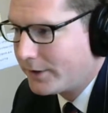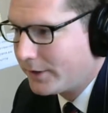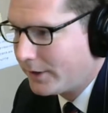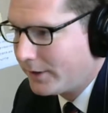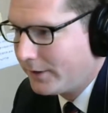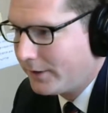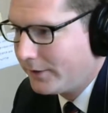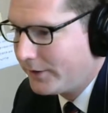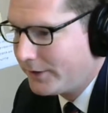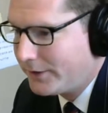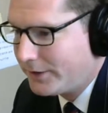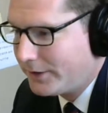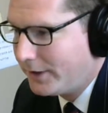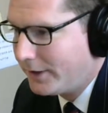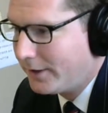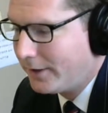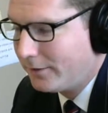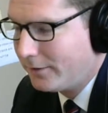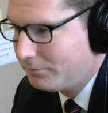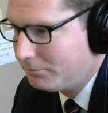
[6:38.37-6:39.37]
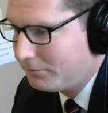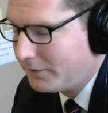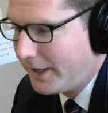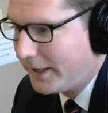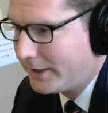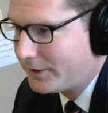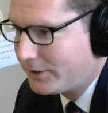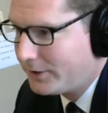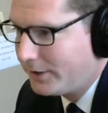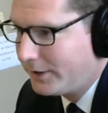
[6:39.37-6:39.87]
uh, this year,
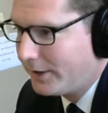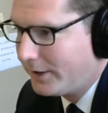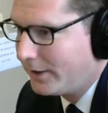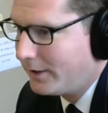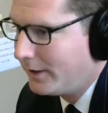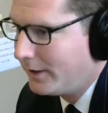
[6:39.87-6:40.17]
next year,